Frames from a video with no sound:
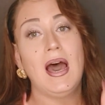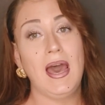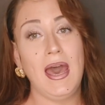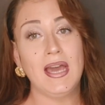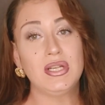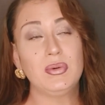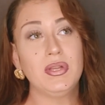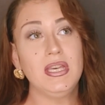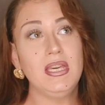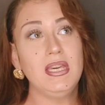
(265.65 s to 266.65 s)
I
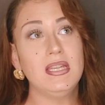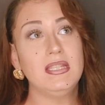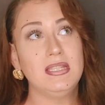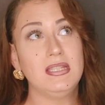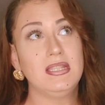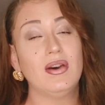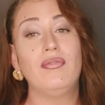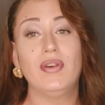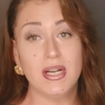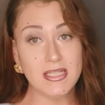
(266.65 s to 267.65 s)
actually the
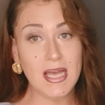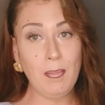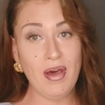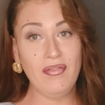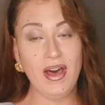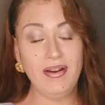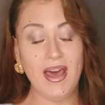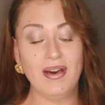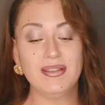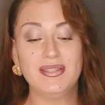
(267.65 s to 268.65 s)
first time I found
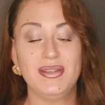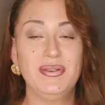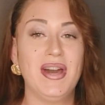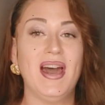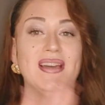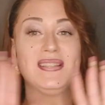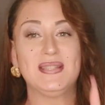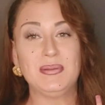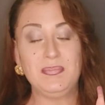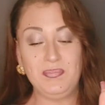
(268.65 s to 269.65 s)
out, so you guys,